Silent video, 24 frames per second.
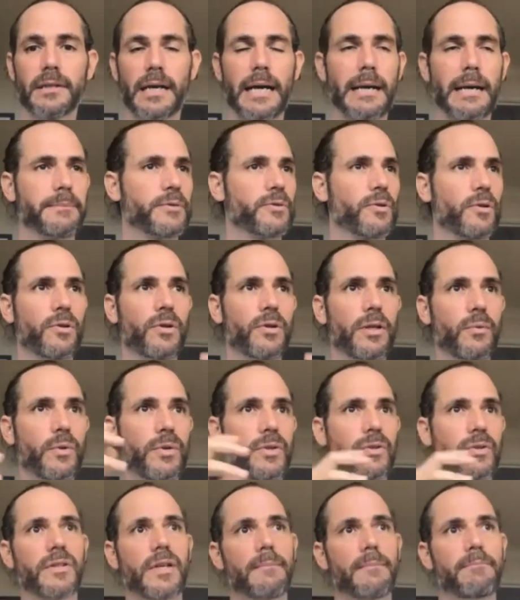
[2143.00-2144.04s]
Absolutely. When
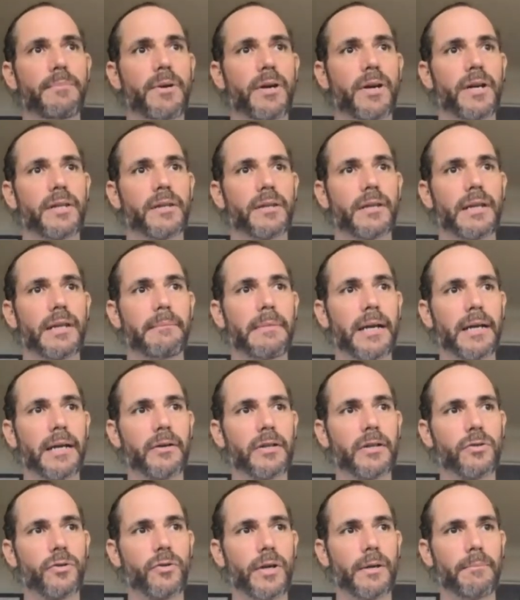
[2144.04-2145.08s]
you see a bird, a
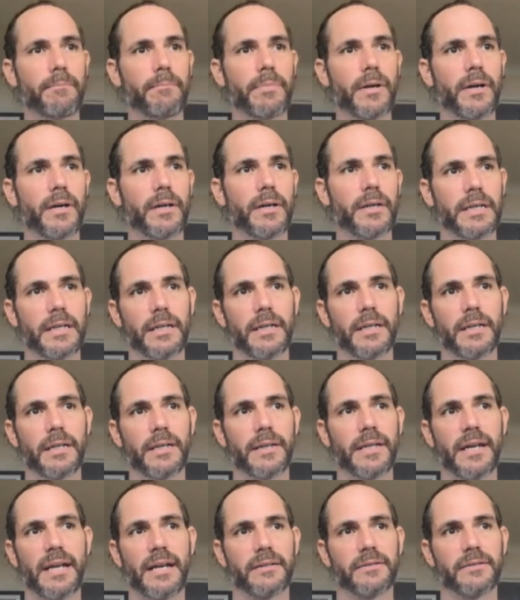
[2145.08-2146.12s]
migratory bird
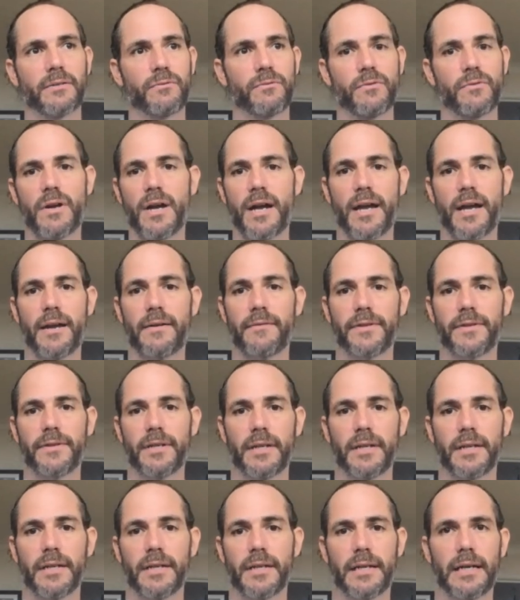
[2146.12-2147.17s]
that has arrived
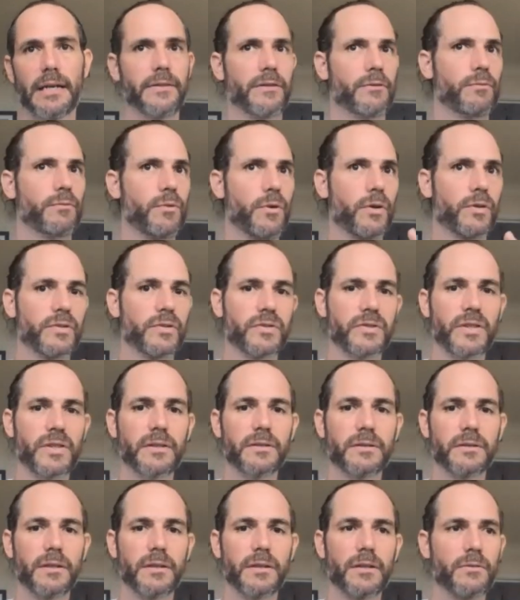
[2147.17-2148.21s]
at the wrong
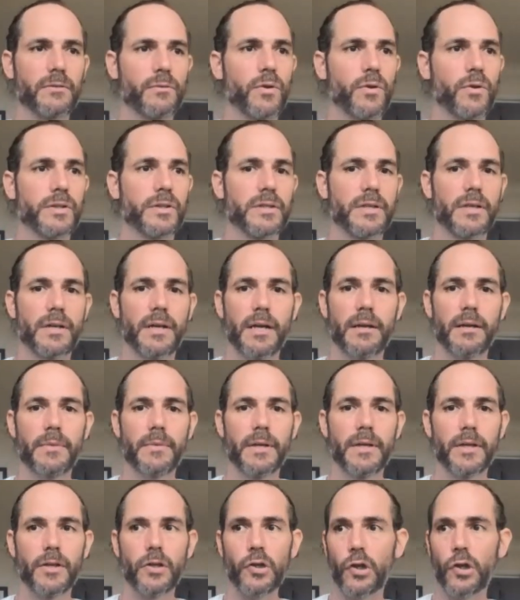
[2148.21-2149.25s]
season, at the wrong time,
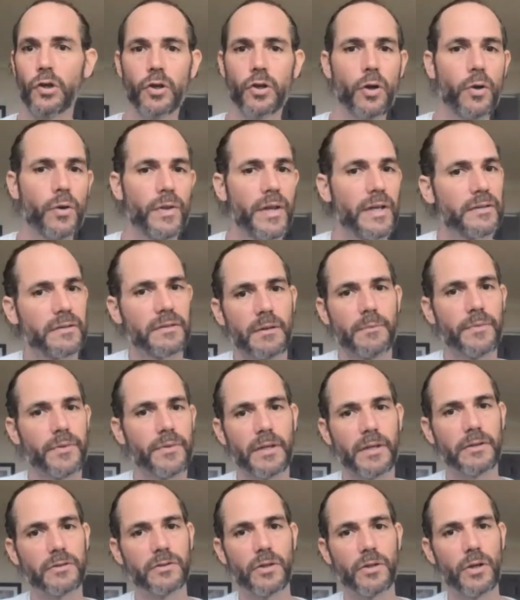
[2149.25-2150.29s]
you know that
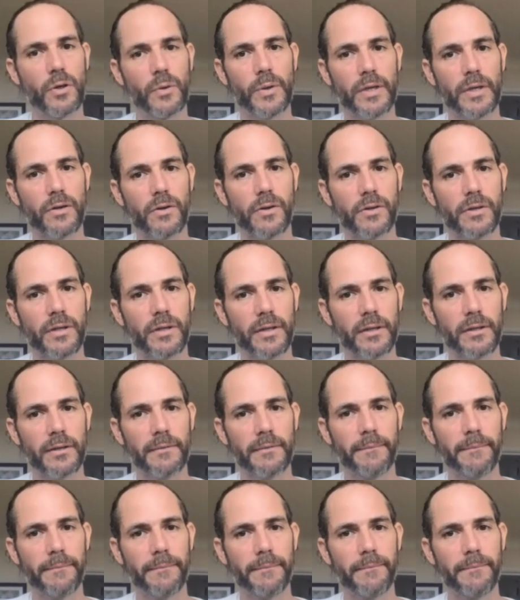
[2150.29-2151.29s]
something's going on here.